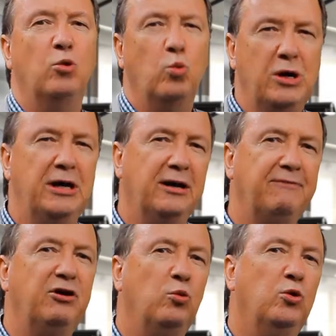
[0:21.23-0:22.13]
We
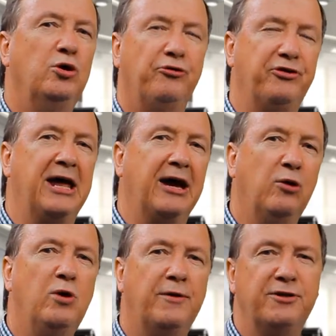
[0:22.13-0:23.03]
live in a world
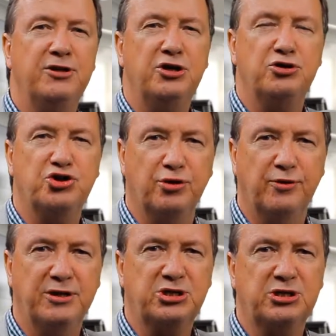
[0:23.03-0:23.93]
now wherein the
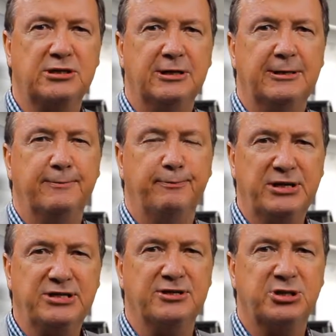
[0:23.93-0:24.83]
insurance
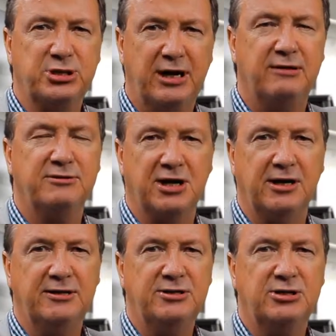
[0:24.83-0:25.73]
business tells
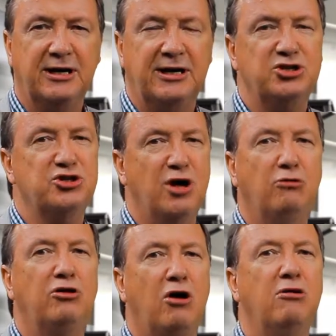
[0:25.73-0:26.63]
us it is
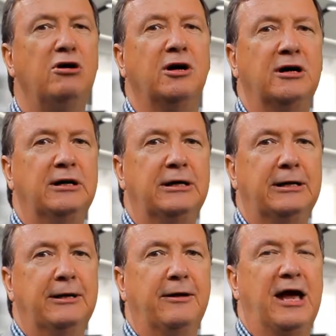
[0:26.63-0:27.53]
no longer
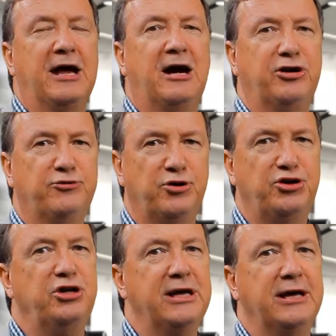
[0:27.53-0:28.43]
a
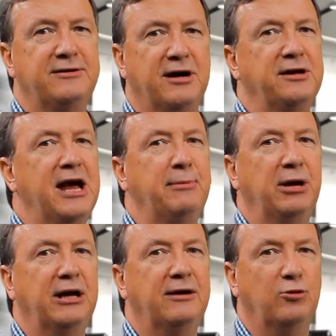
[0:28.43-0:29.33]
100-year
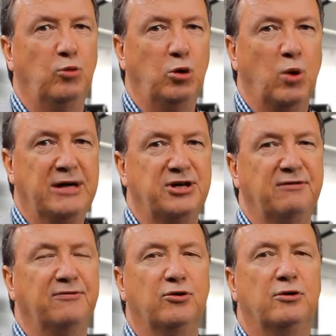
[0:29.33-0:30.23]
dynamic that we're
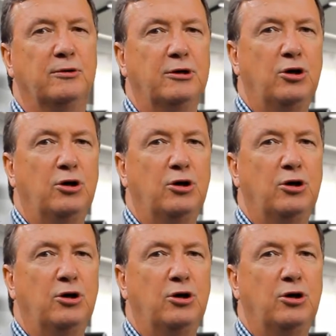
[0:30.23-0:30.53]
waiting for.